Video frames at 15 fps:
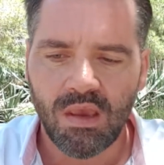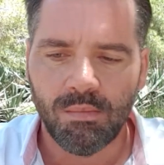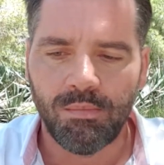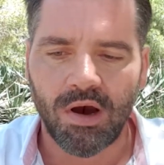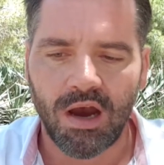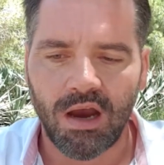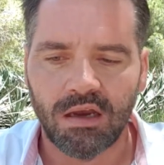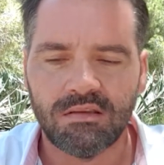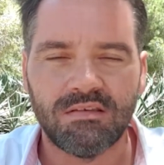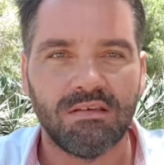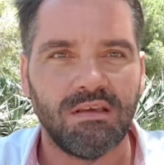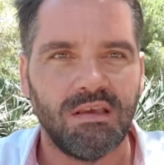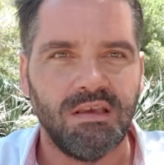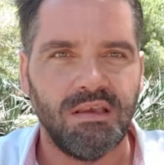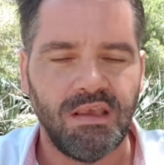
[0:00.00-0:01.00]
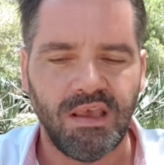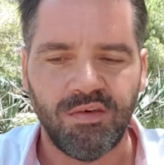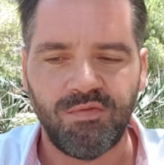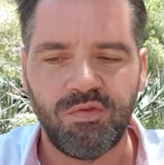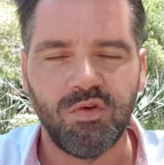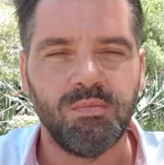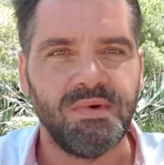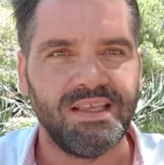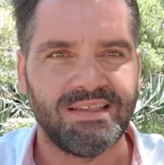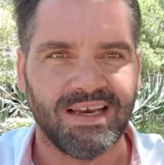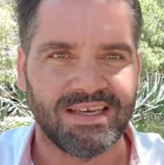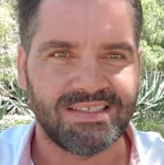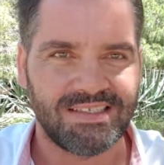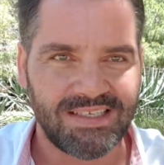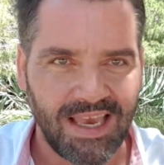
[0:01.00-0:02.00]
But if you meet
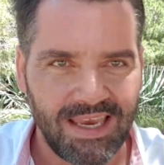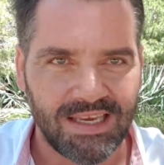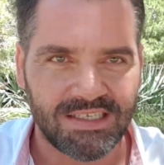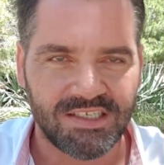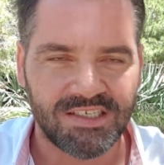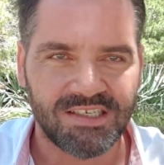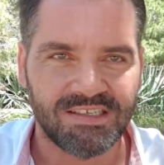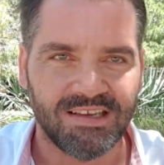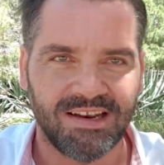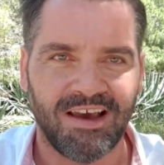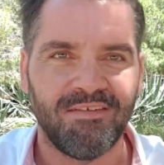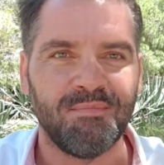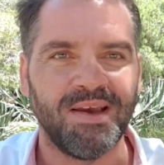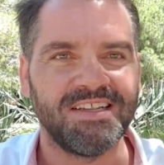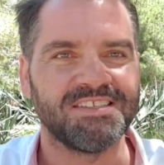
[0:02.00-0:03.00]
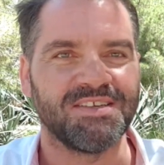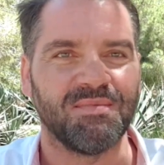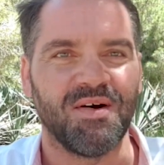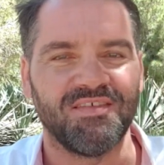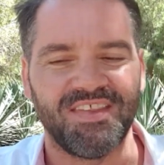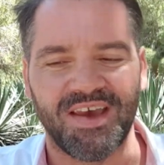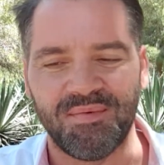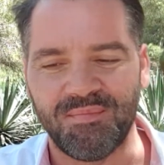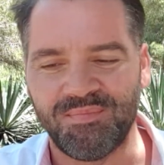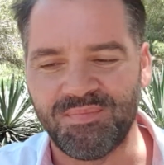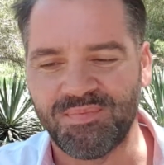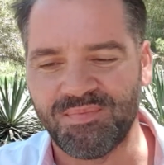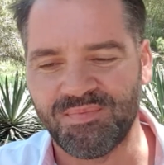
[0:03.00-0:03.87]
a sage, and I've met some of them,